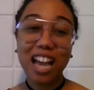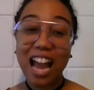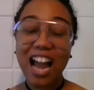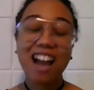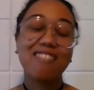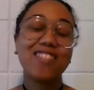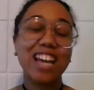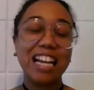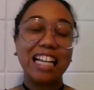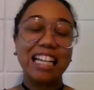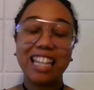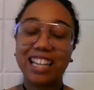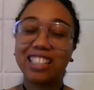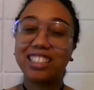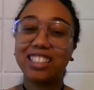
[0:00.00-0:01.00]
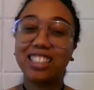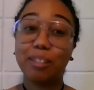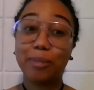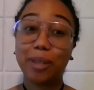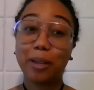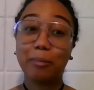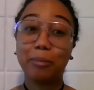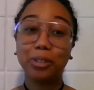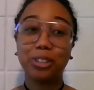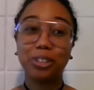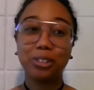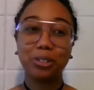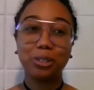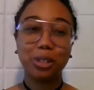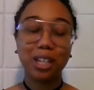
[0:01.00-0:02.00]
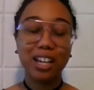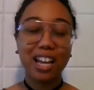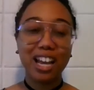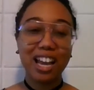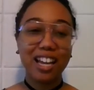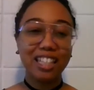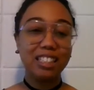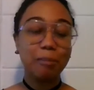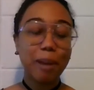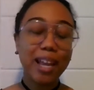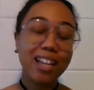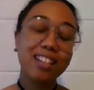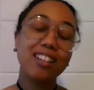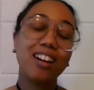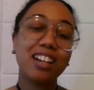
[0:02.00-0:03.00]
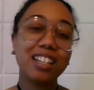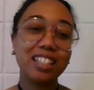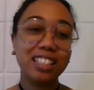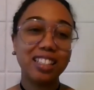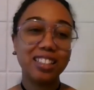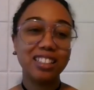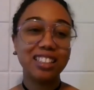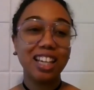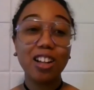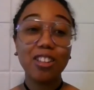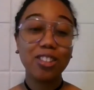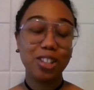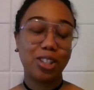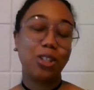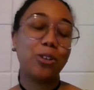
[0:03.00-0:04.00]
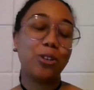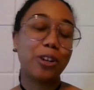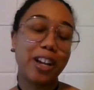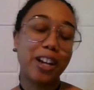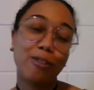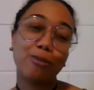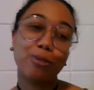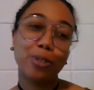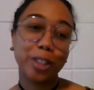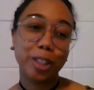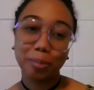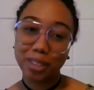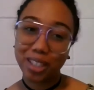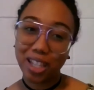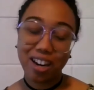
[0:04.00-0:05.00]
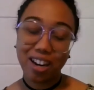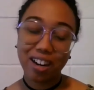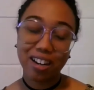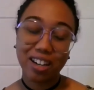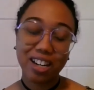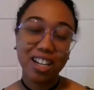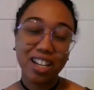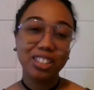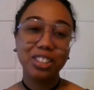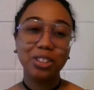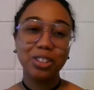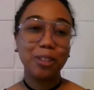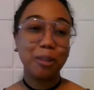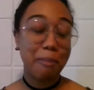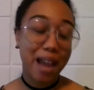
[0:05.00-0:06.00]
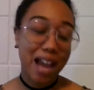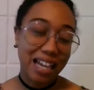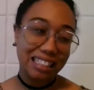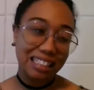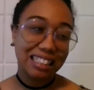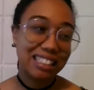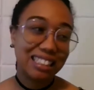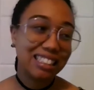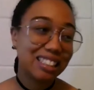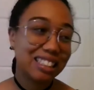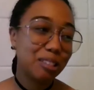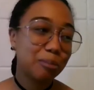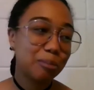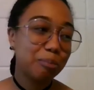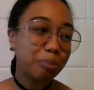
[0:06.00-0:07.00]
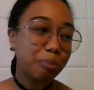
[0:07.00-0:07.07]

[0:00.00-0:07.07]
have that connection and be able to expand on it and tell the story of William Tucker to the masses.